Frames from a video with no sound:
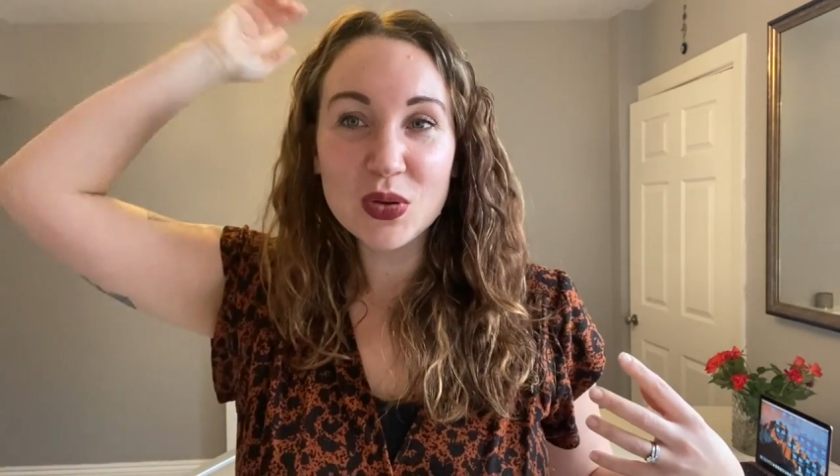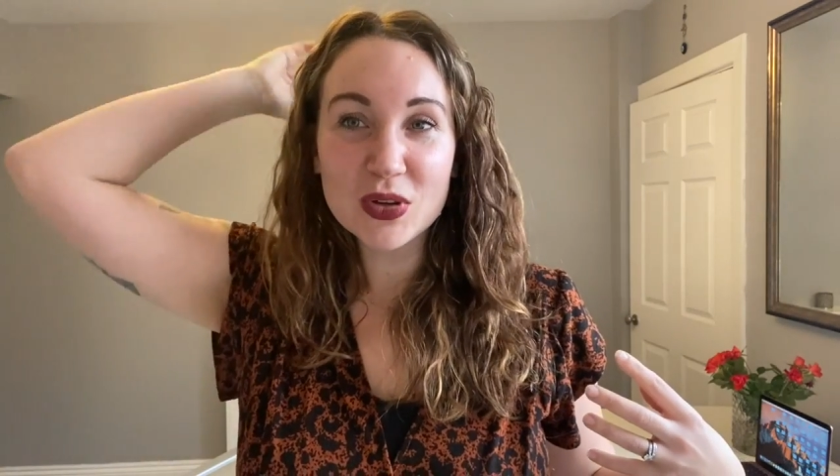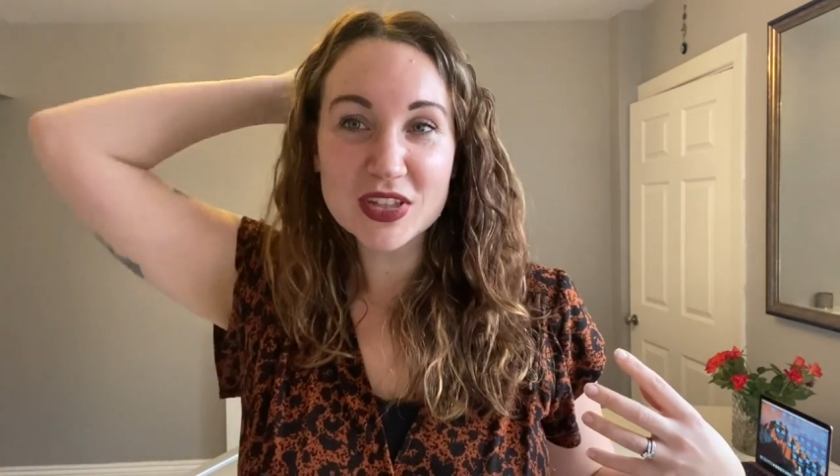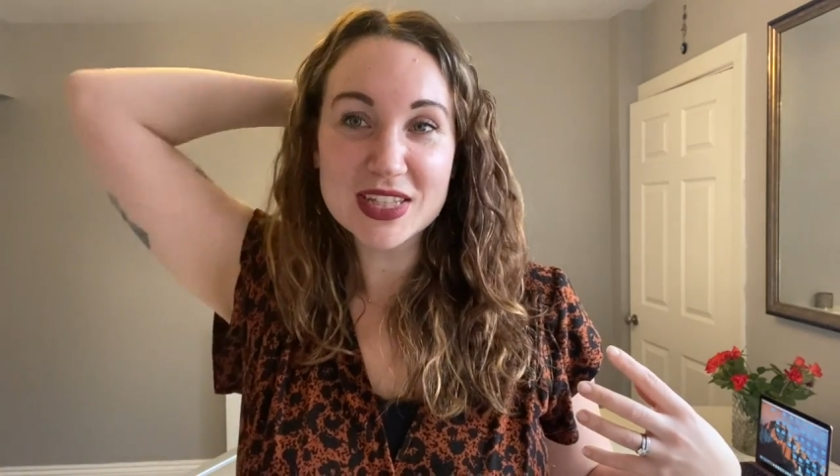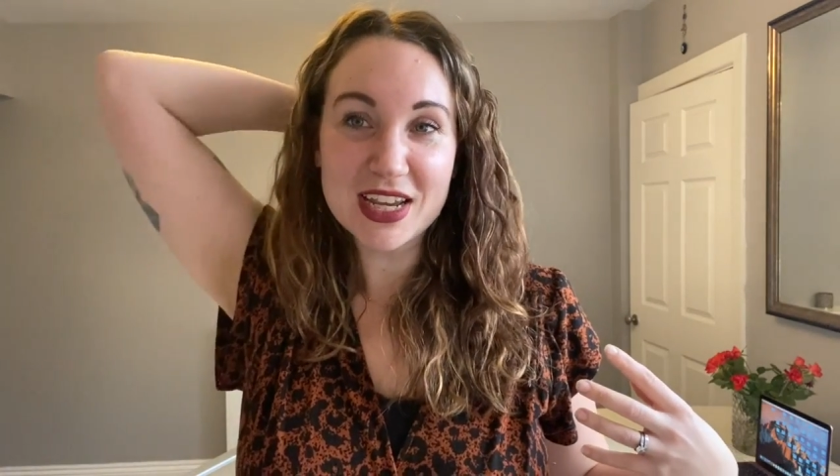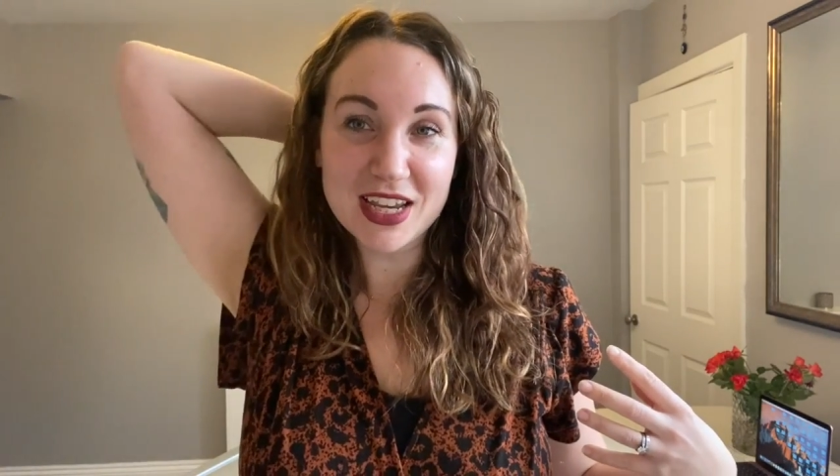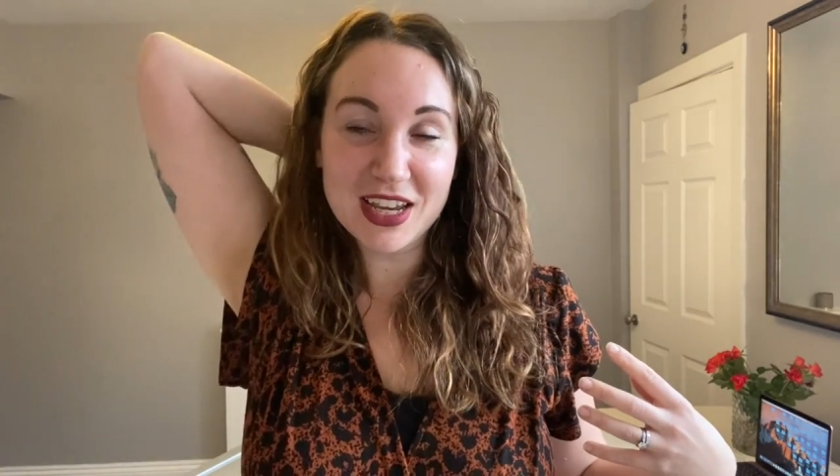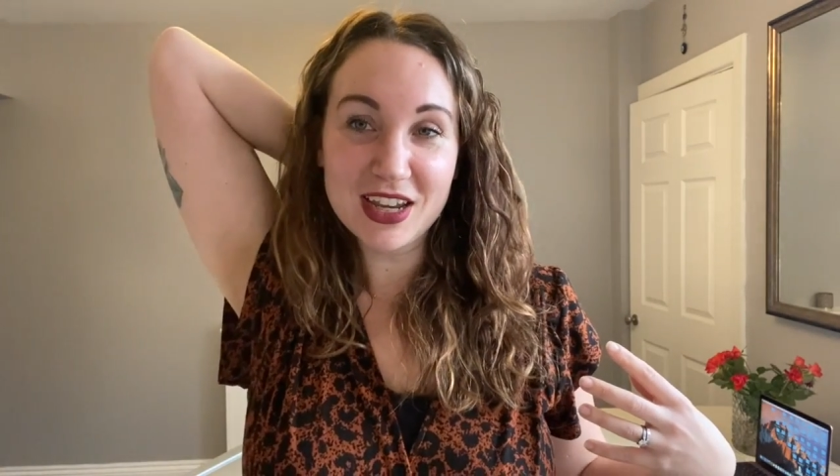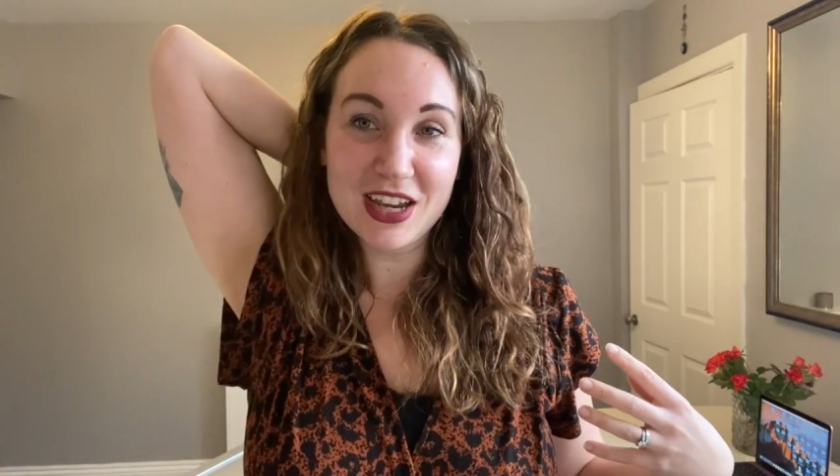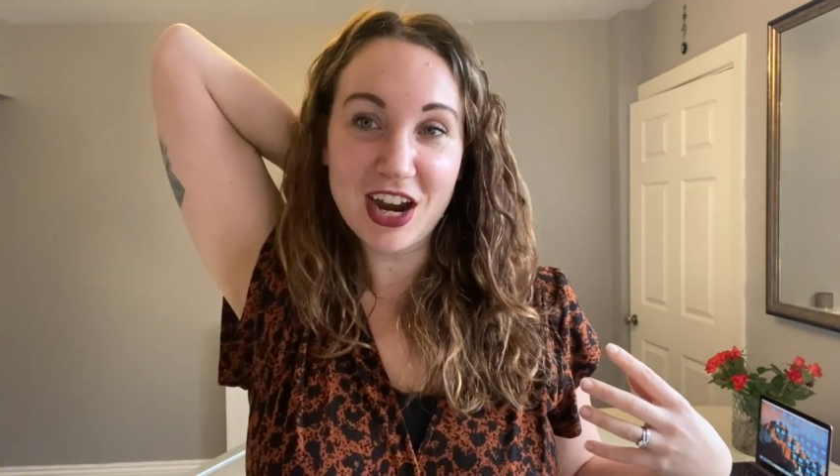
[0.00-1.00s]
we're going to
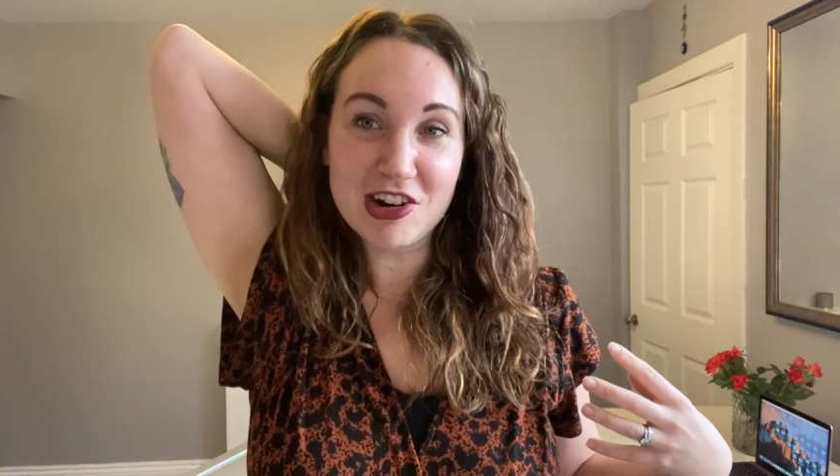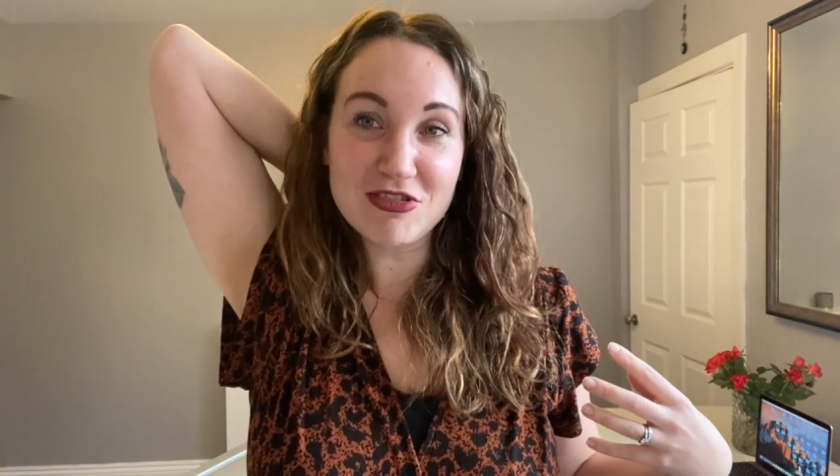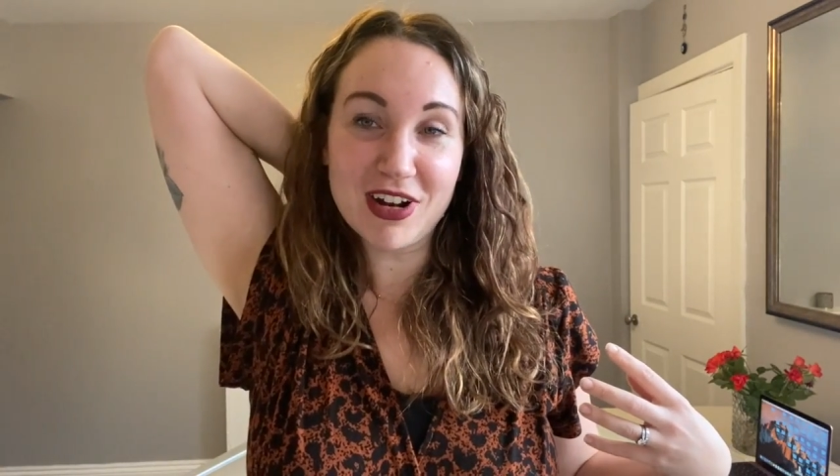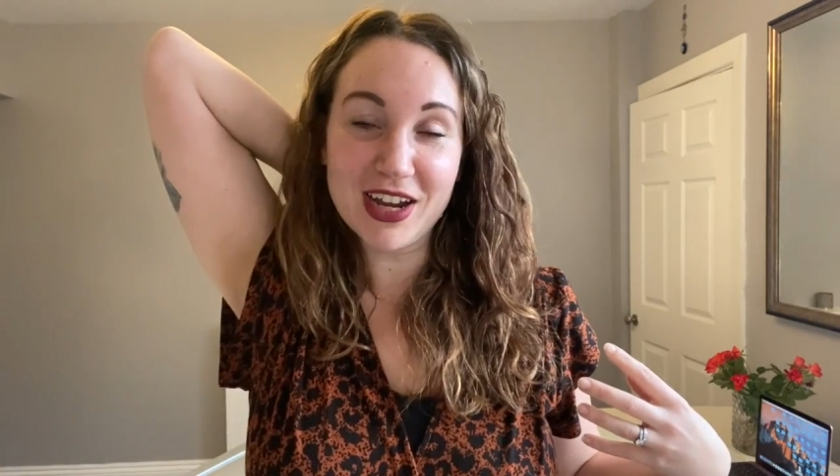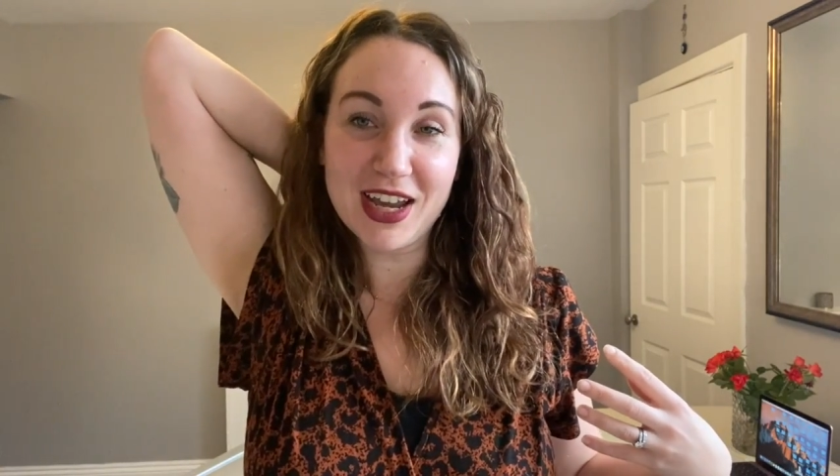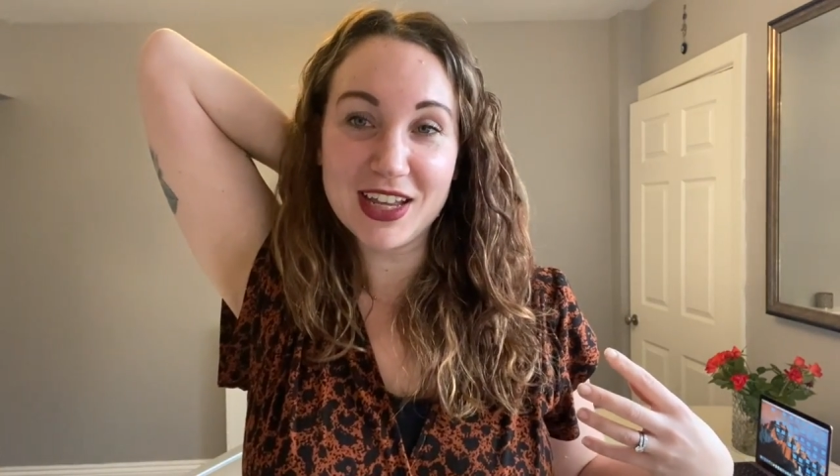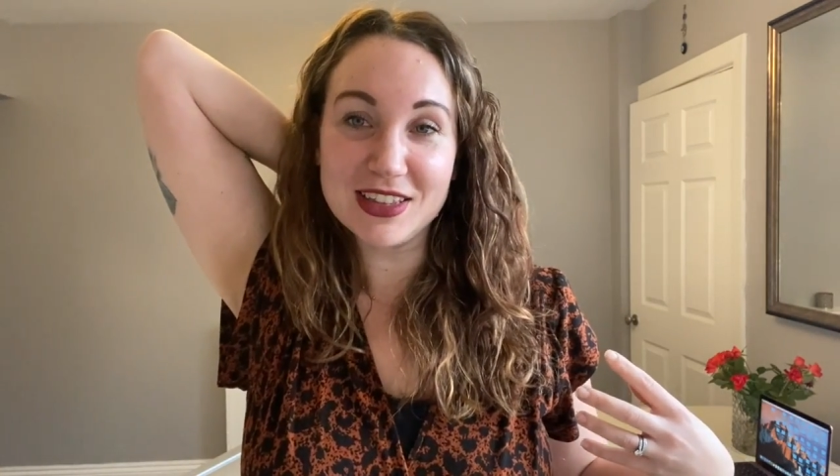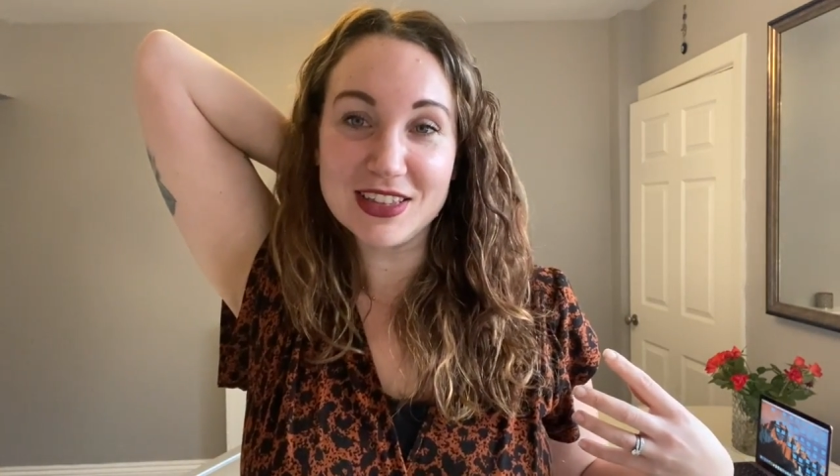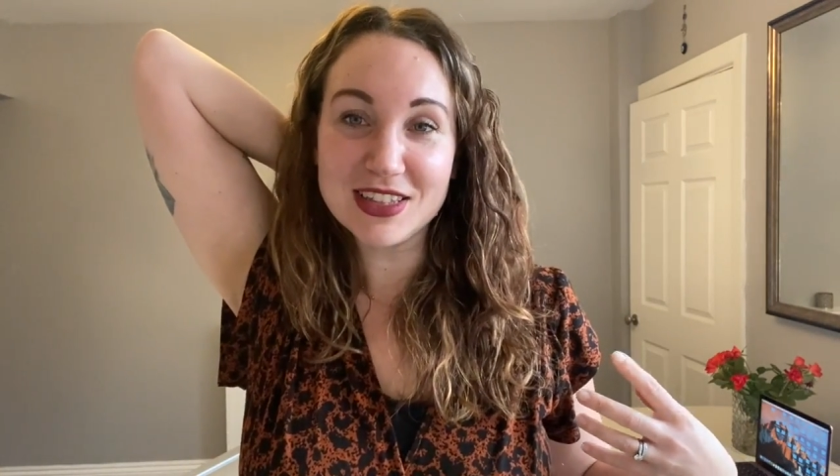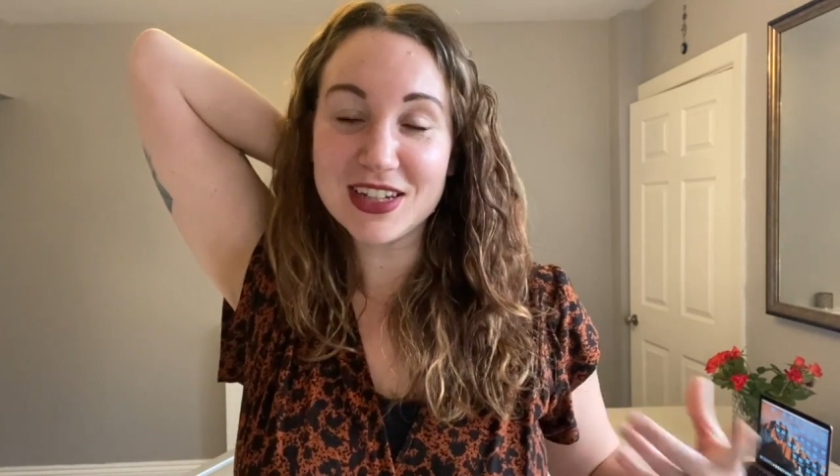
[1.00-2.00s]
take our right
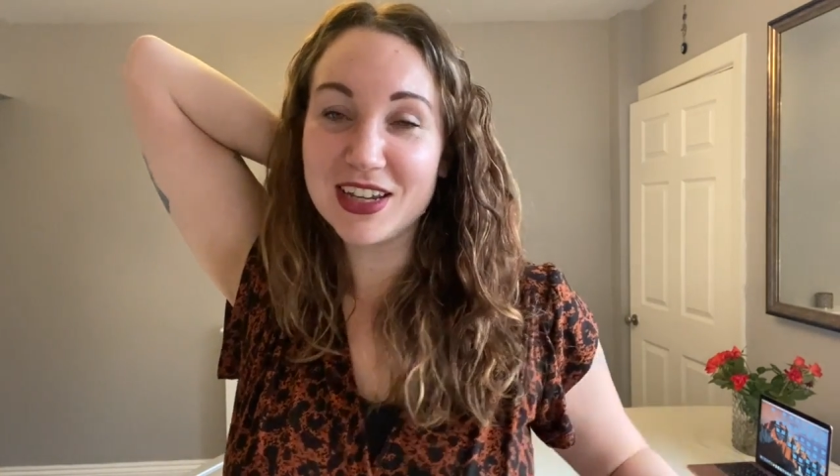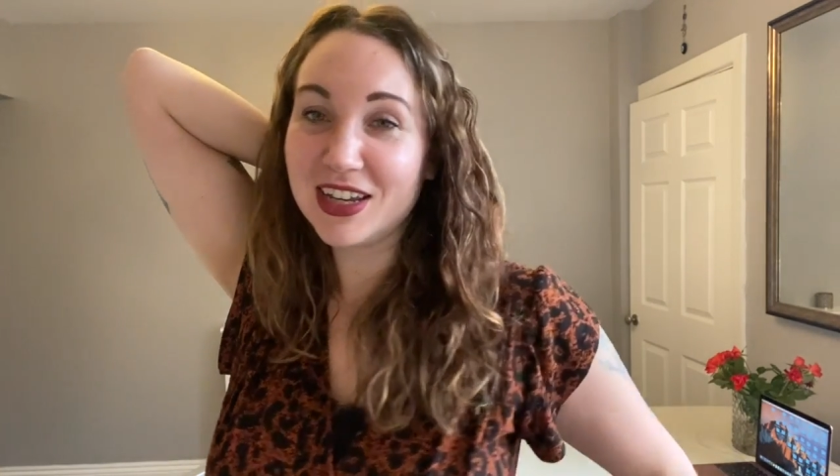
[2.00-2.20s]
hand